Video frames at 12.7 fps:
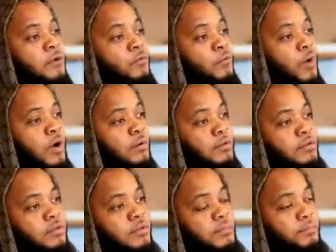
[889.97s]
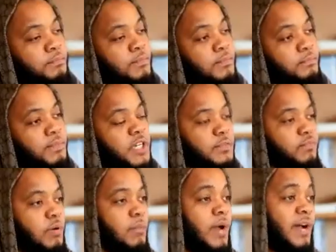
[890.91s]
What the
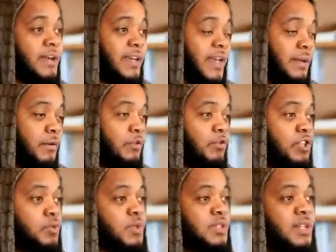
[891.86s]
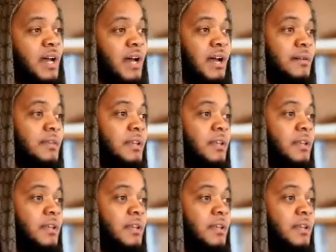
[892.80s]
biggest problem I came across was that